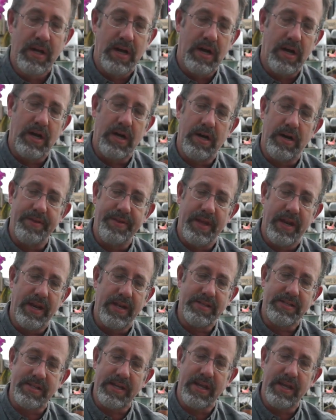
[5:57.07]
that
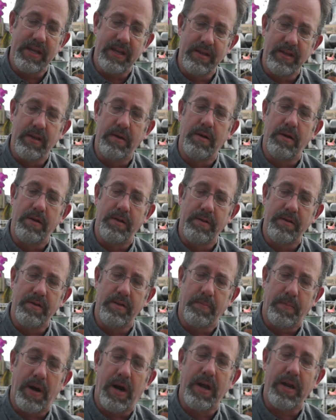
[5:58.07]
it's in
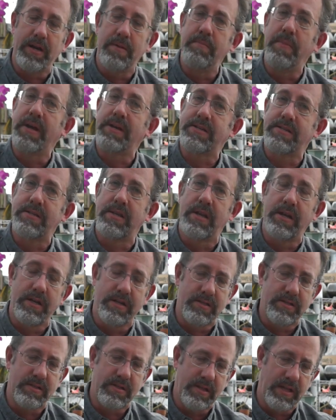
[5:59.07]
the potting mix that
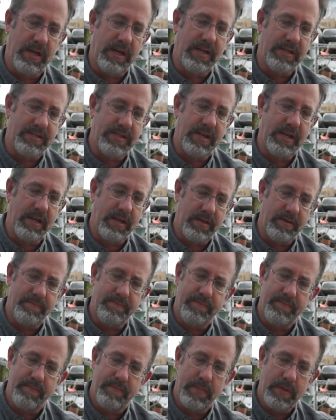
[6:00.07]
it's in.
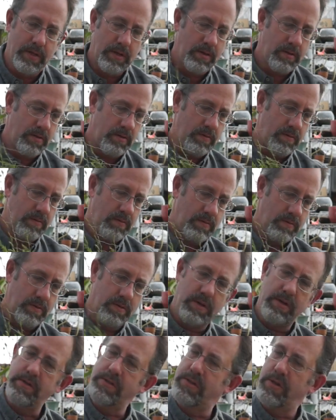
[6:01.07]

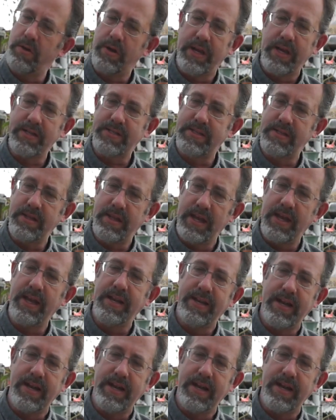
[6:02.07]
And so they get